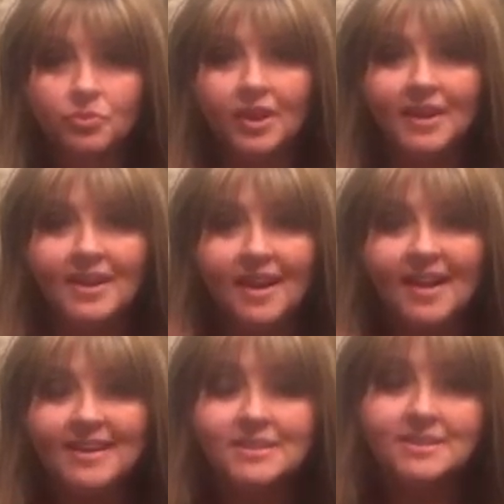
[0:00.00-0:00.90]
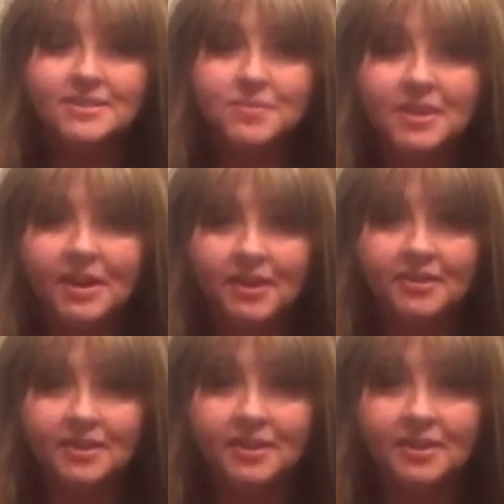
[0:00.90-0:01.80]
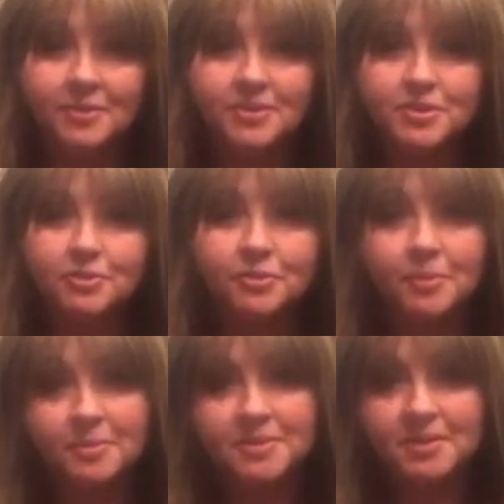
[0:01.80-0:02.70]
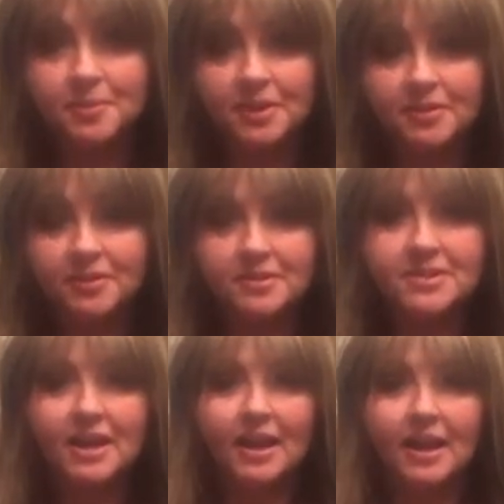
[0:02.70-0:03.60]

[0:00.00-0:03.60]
Hey guys, it's me, Caroline, coming to you from MC Beaters.